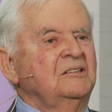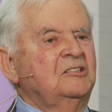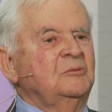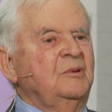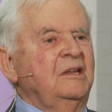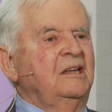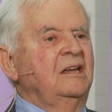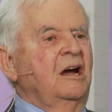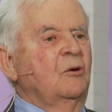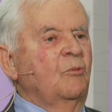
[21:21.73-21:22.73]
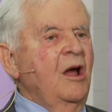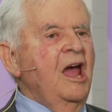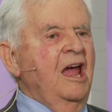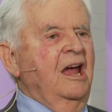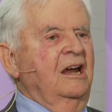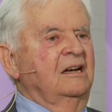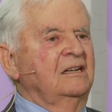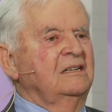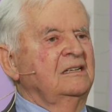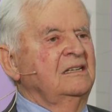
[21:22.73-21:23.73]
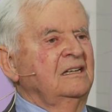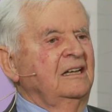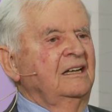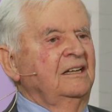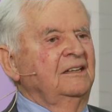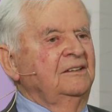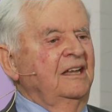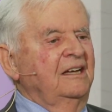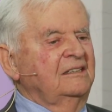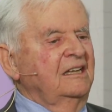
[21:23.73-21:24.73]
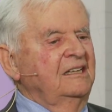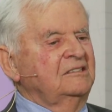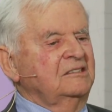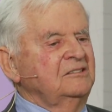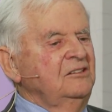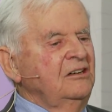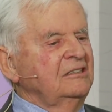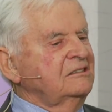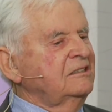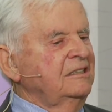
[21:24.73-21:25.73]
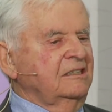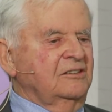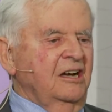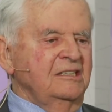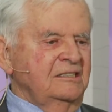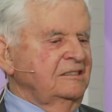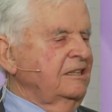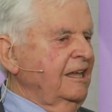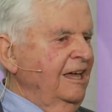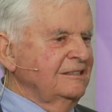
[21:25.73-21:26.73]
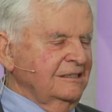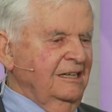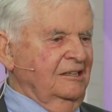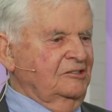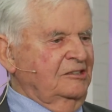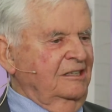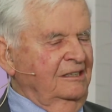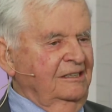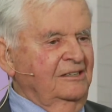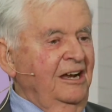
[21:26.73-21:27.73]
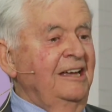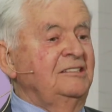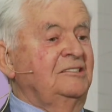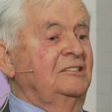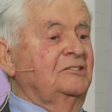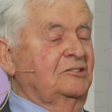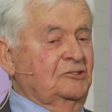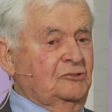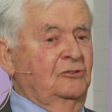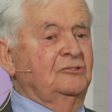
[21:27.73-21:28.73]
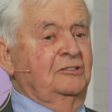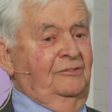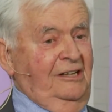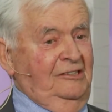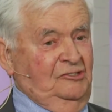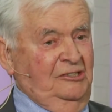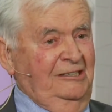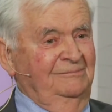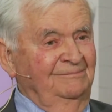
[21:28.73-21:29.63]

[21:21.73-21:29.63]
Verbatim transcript: to be aware that it's not that Christ is against culture. Christ is the source of culture.